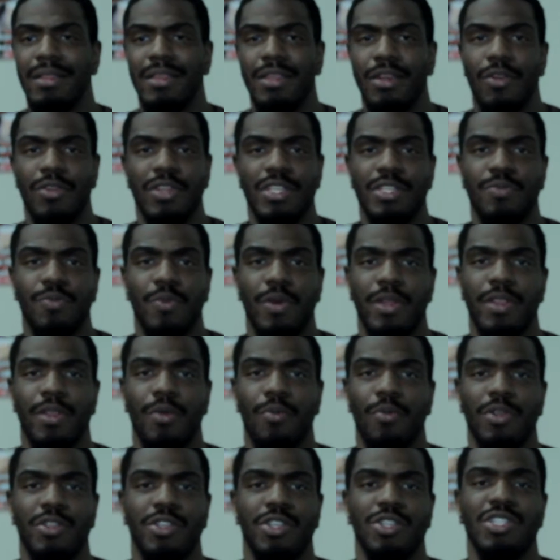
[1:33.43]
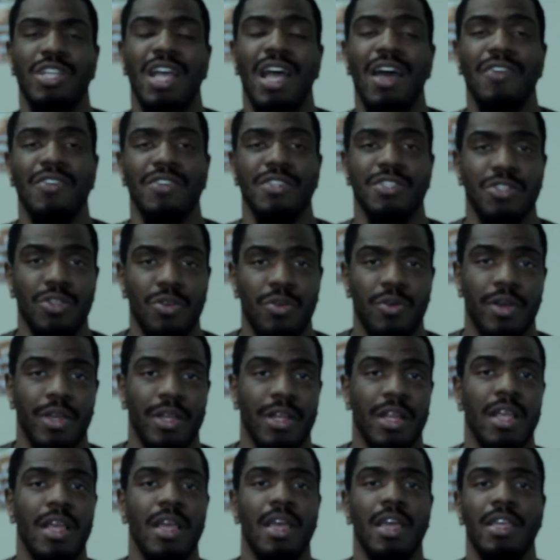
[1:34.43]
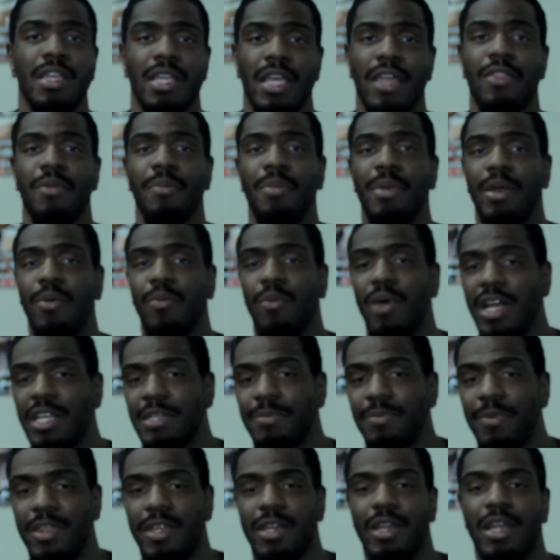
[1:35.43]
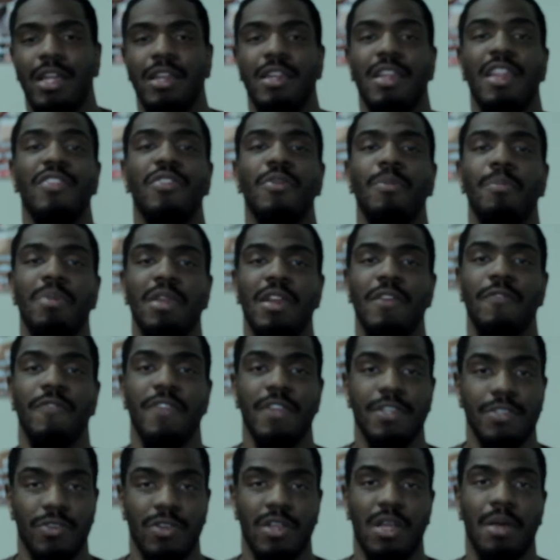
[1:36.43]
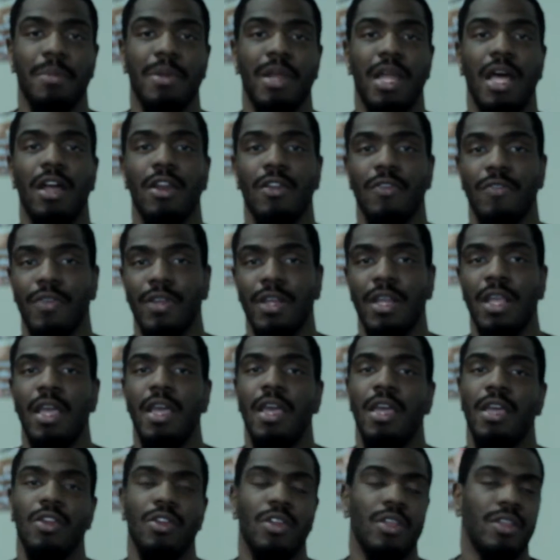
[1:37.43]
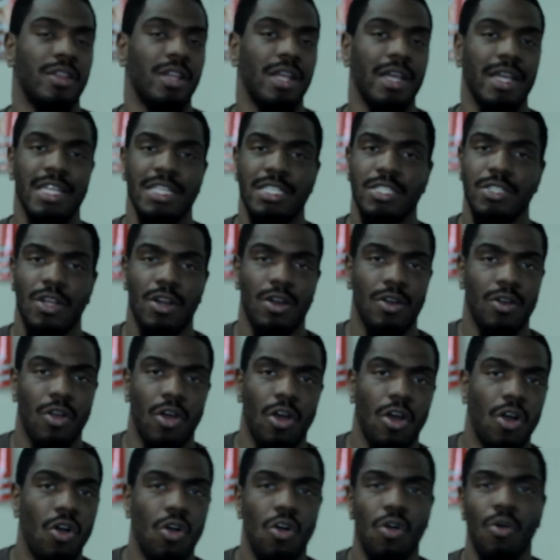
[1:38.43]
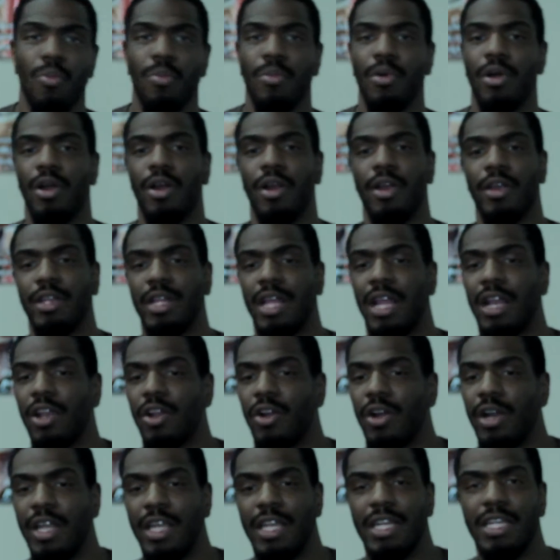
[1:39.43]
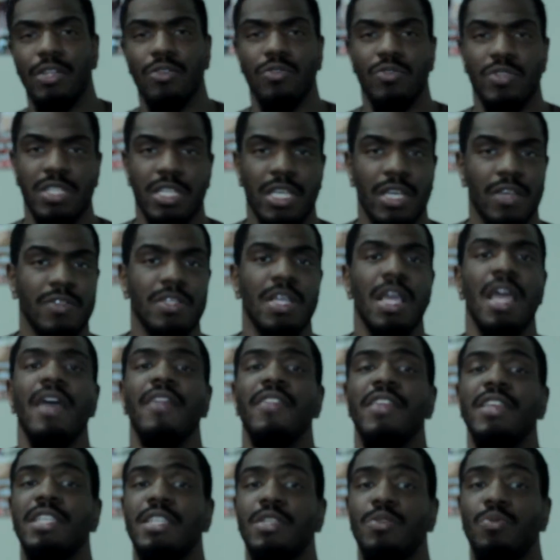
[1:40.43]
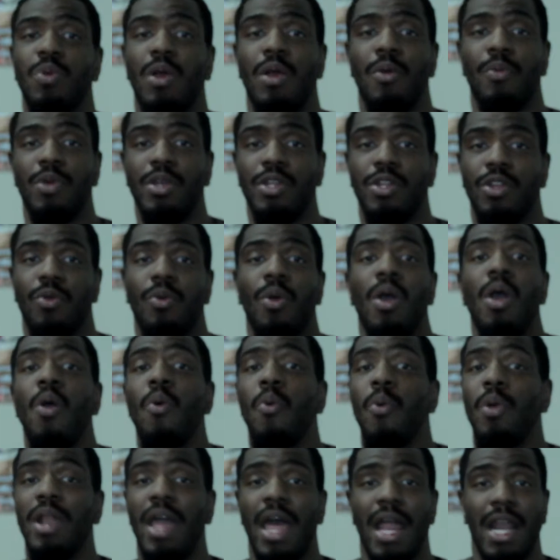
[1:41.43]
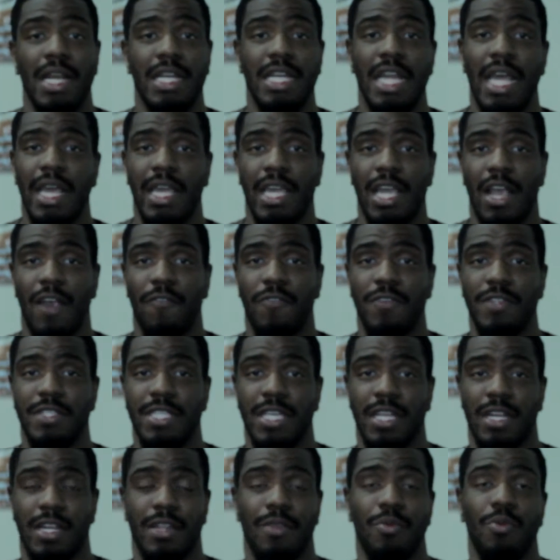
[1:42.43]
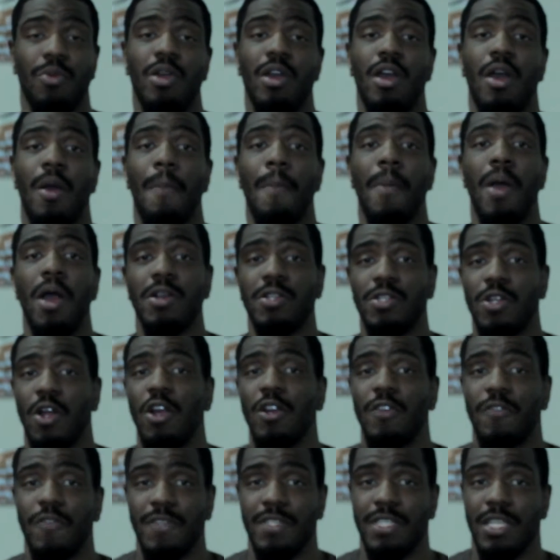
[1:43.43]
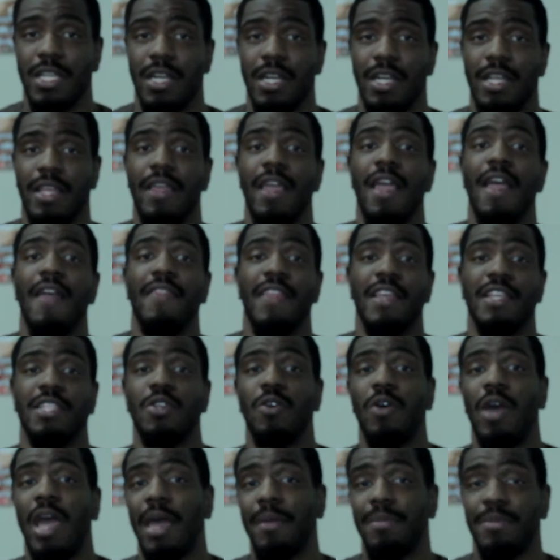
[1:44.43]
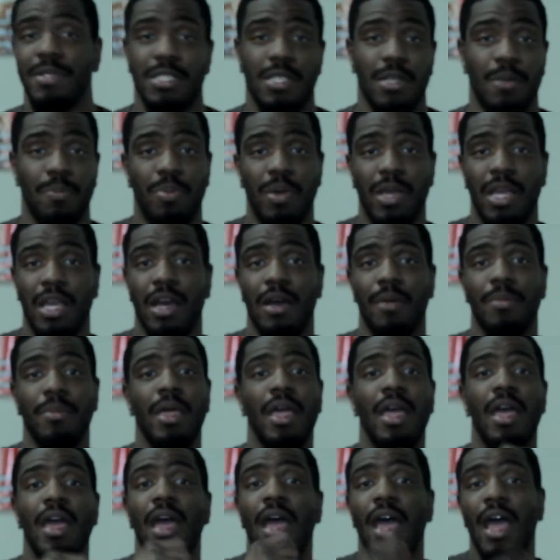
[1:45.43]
you know, this is what your child is doing. Yeah, they're being watched, but they're not nothing beneficial coming out of it. You know, they're getting started on homework, you're not learning any new skills. This is what we do. We're not a daycare facility. We're a martial arts facility that so happens to pick up